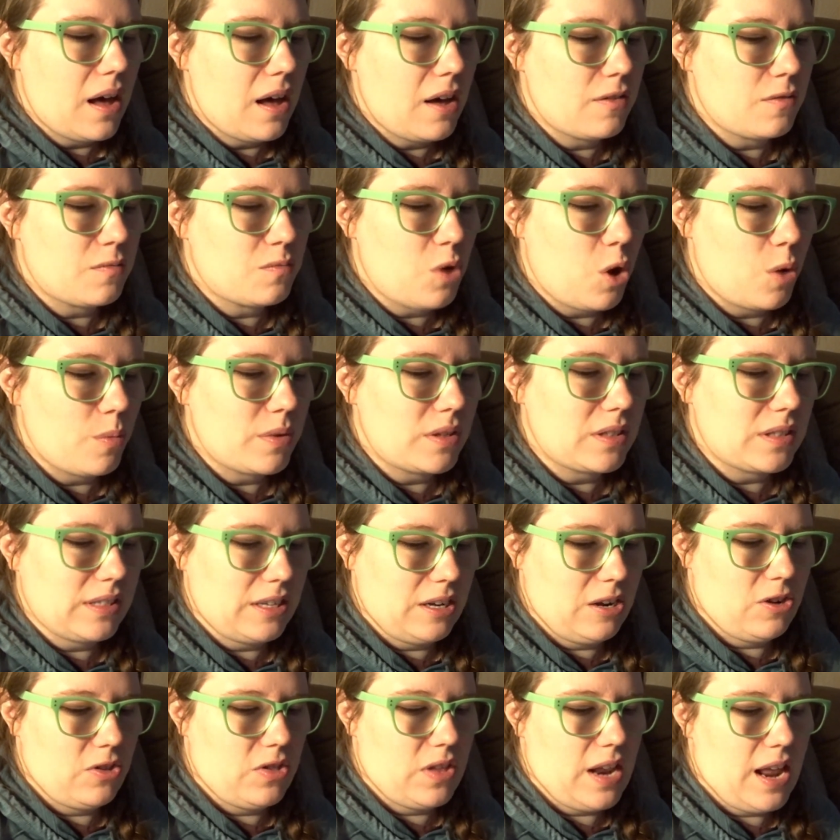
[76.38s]
of moments
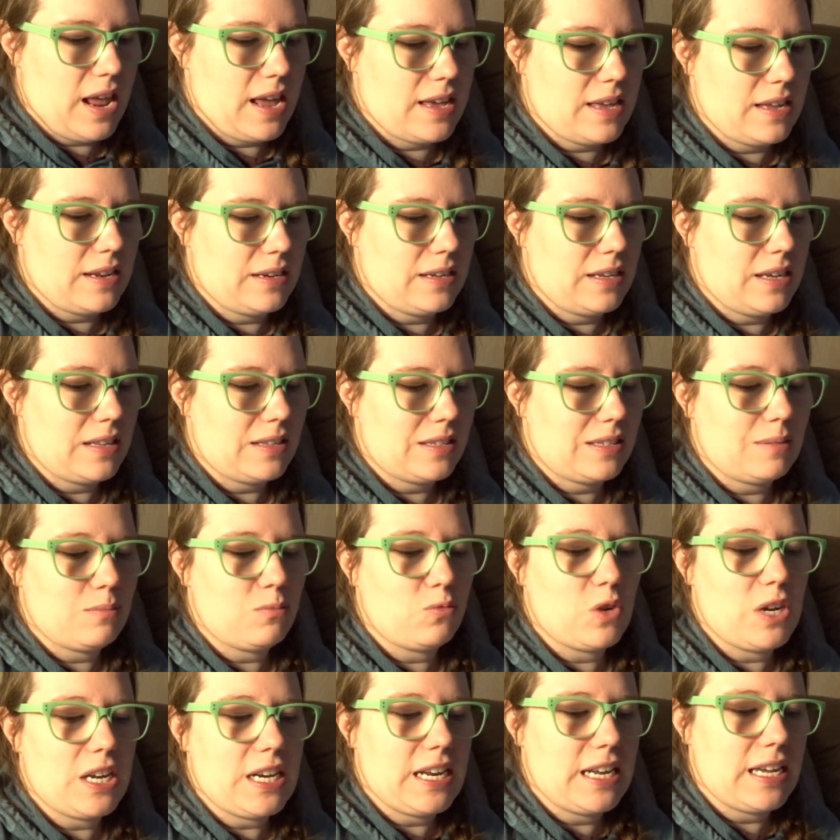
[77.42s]
here that I can get some
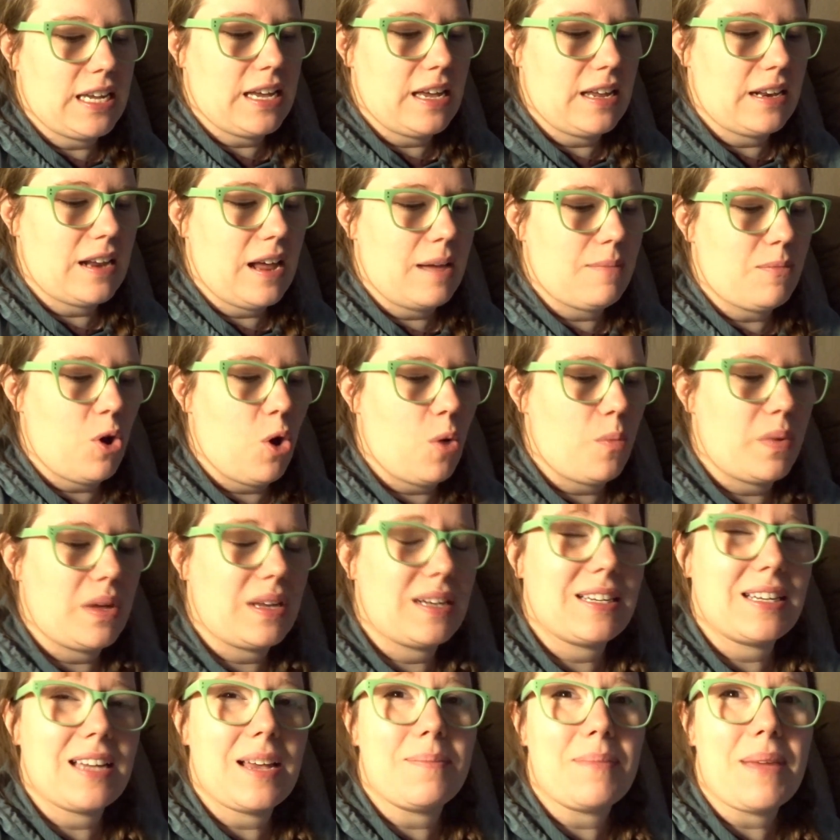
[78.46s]
reading in. I'm hoping
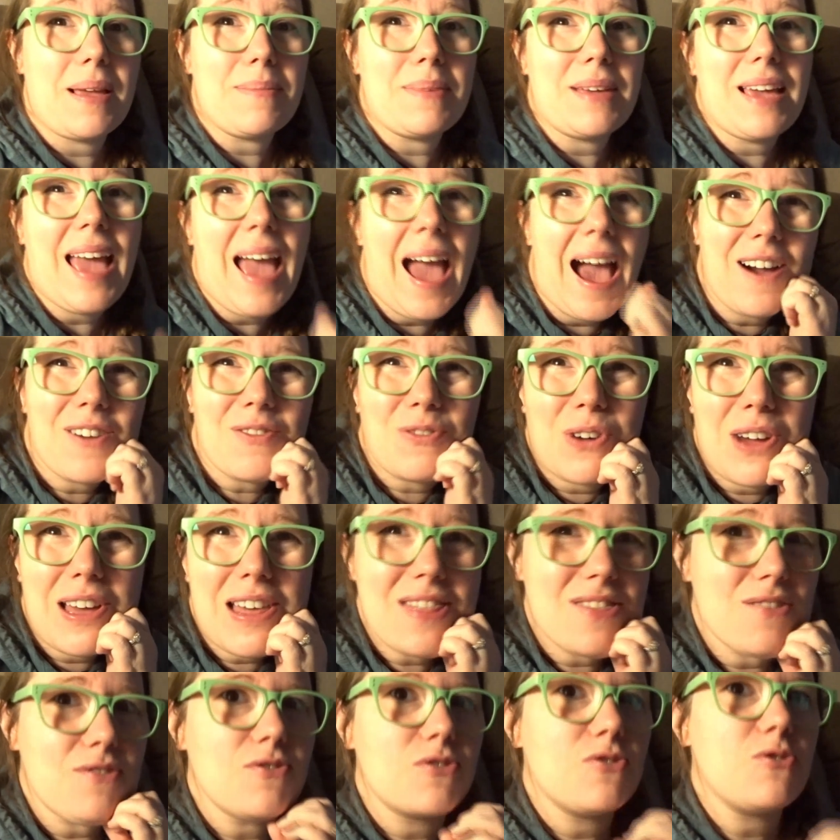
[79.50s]
to get maybe halfway
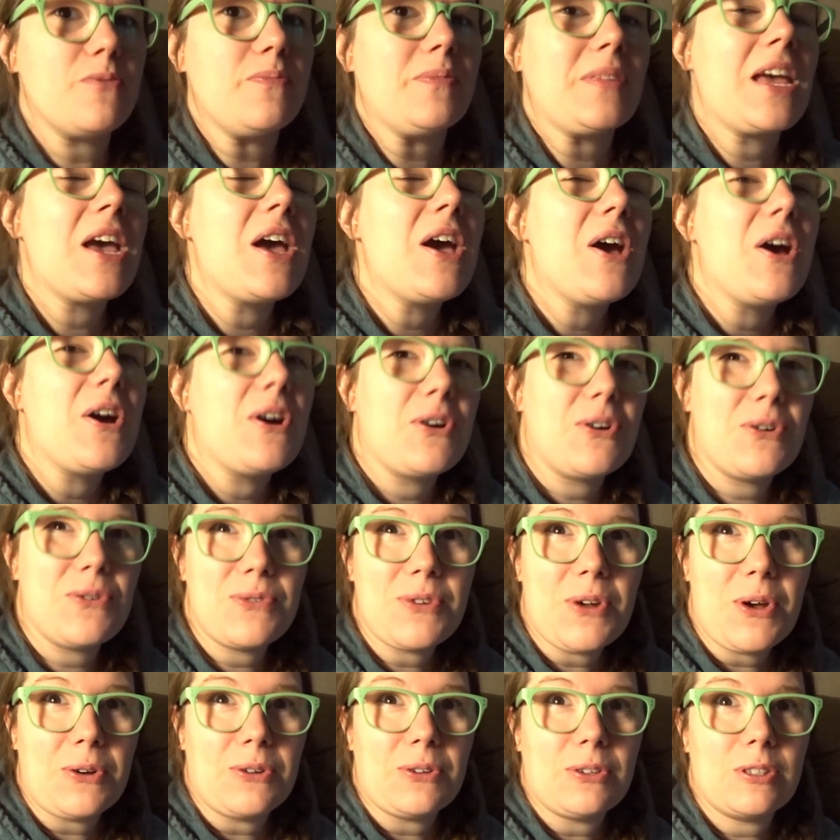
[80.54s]
through. Who
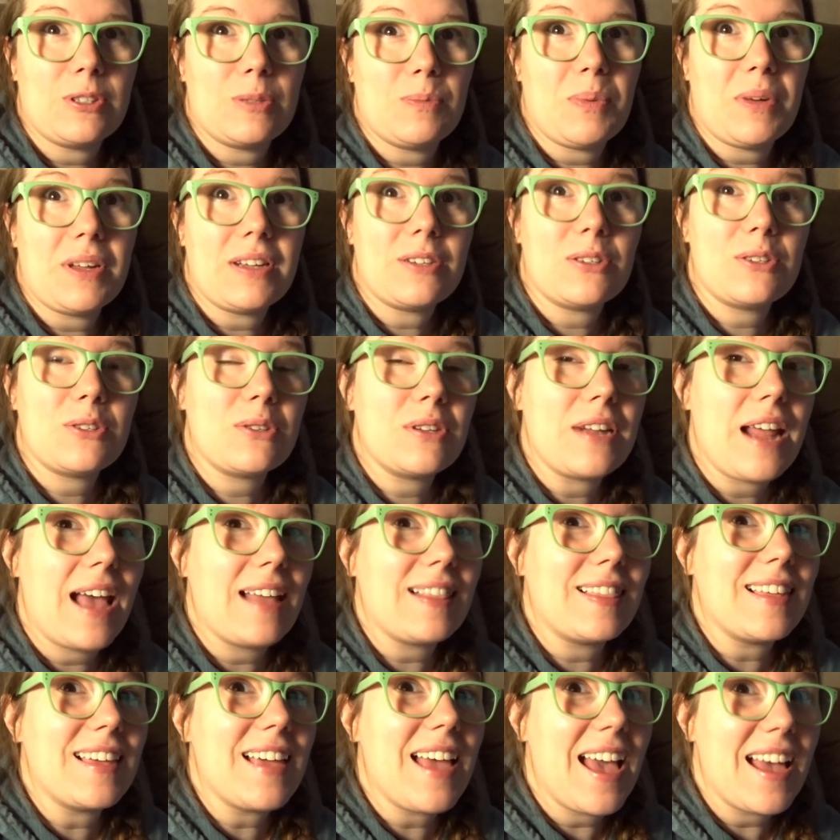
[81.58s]
knows? But
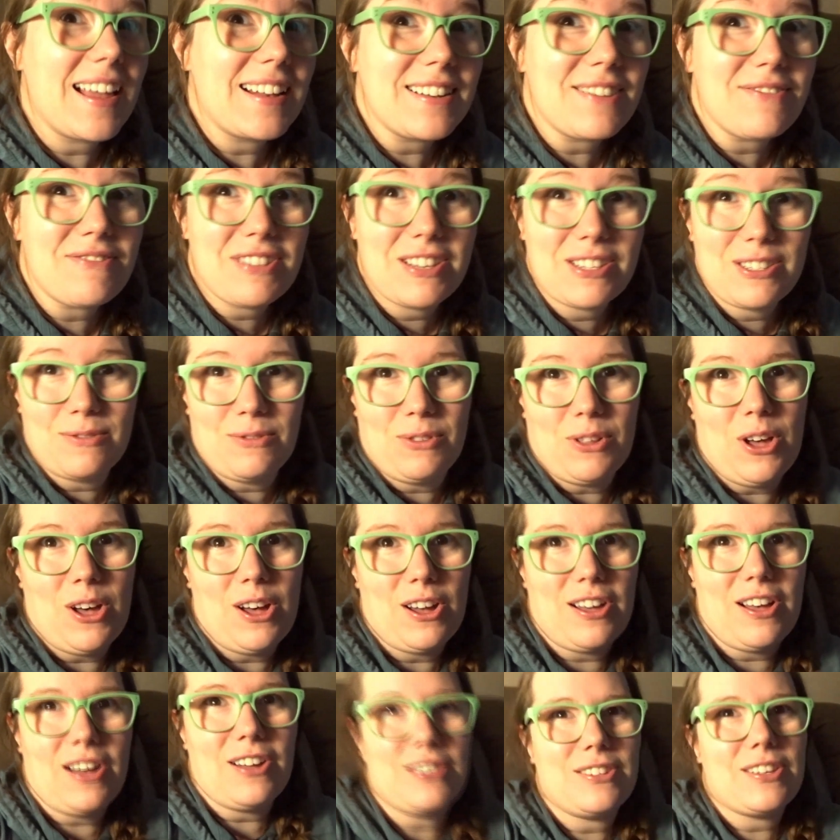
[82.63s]
at the end of this
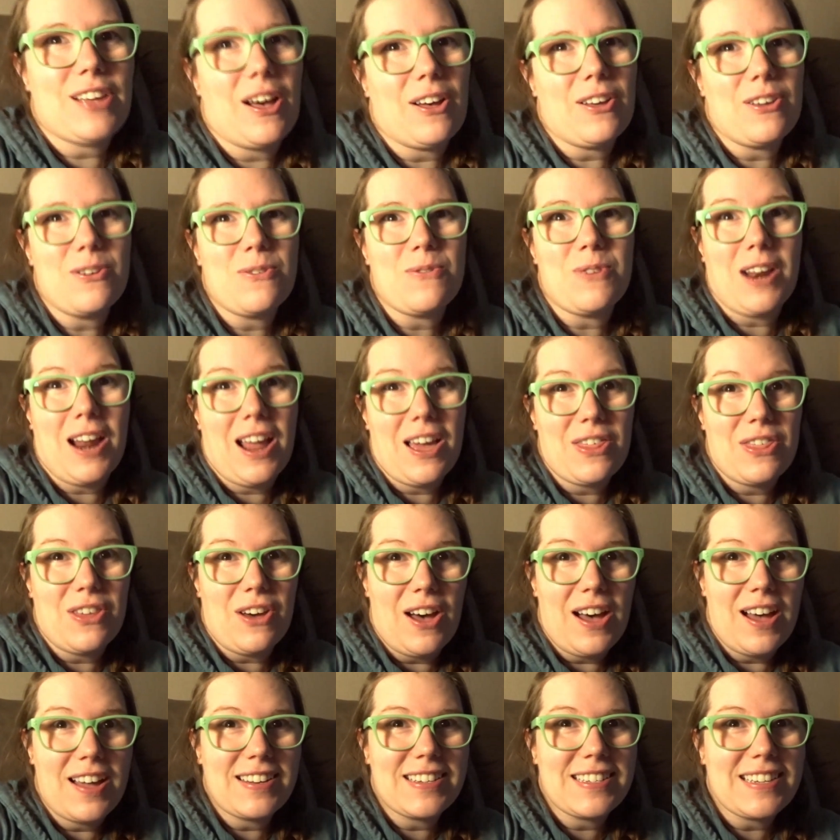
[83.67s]
vlog, I'll tell you what I
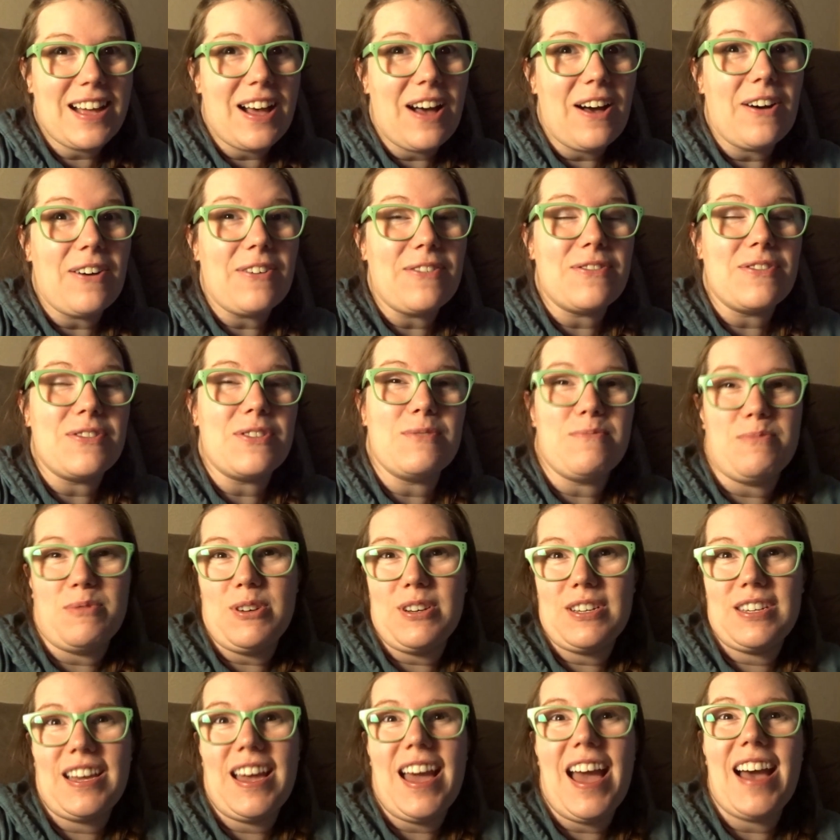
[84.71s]
thought of the
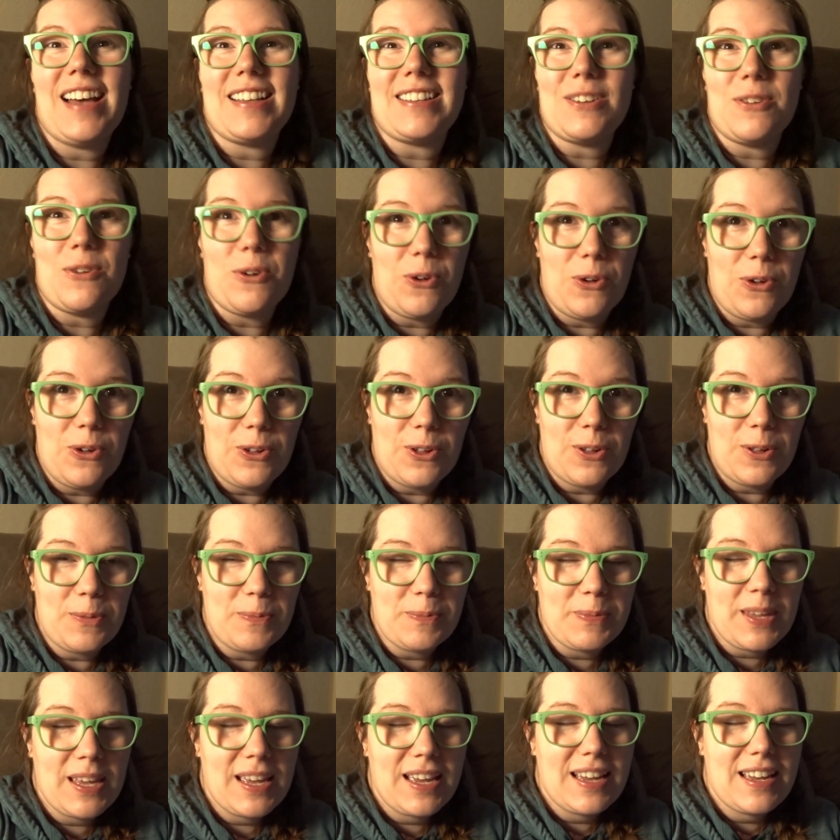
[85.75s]
book as a whole.
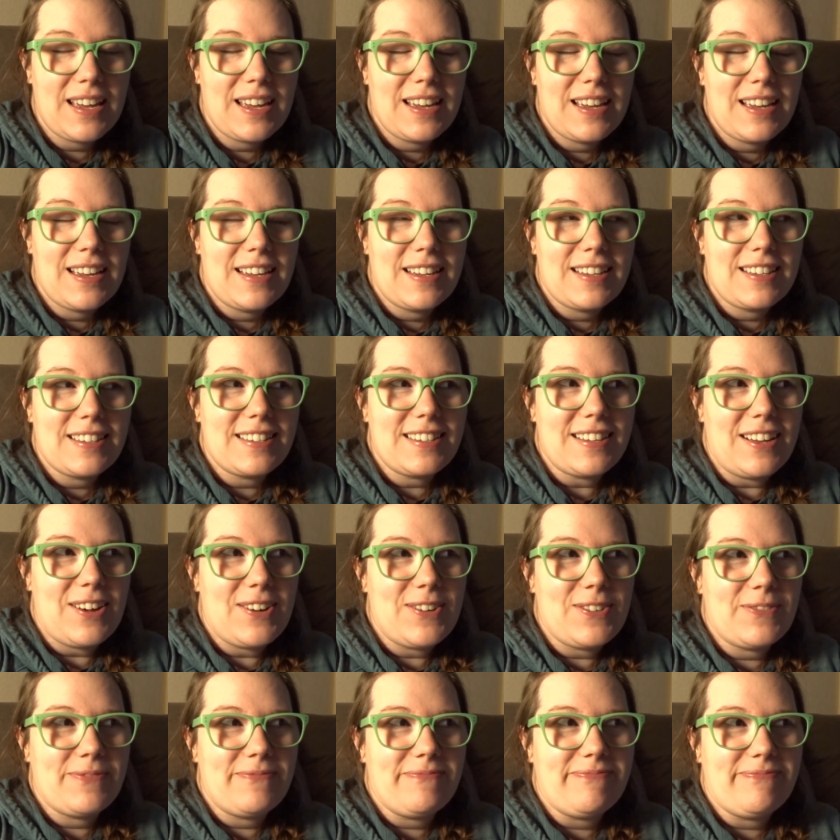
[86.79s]

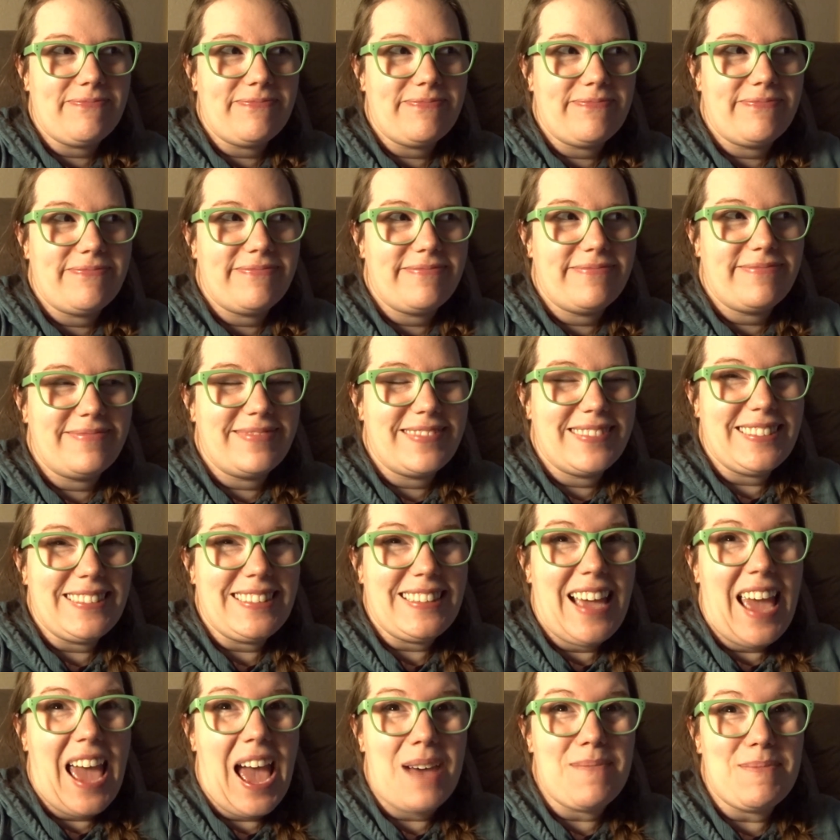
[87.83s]
So,
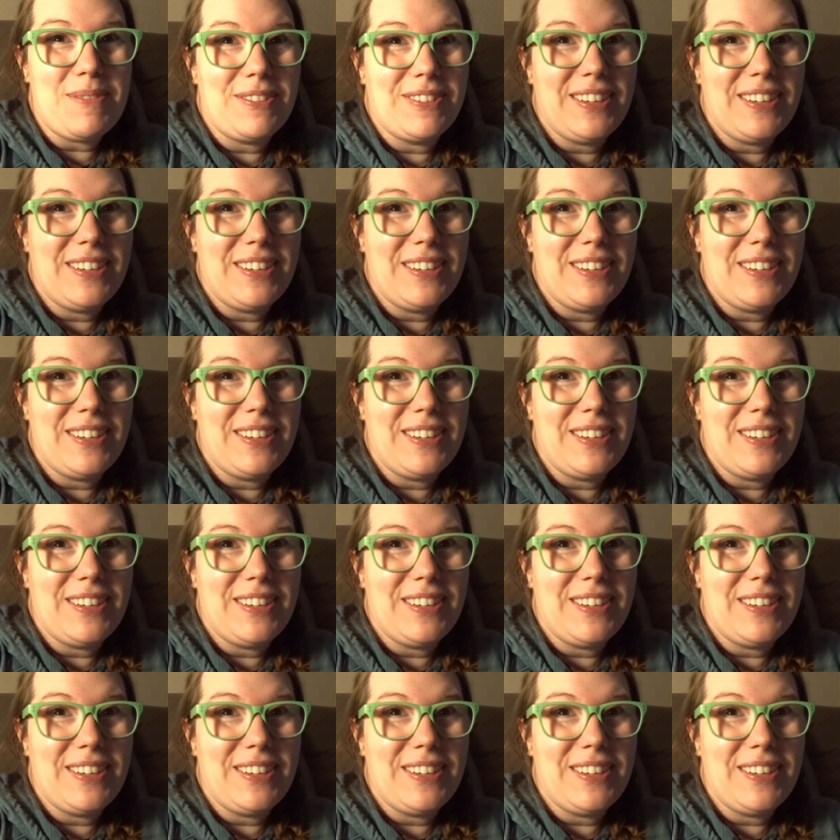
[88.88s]
happy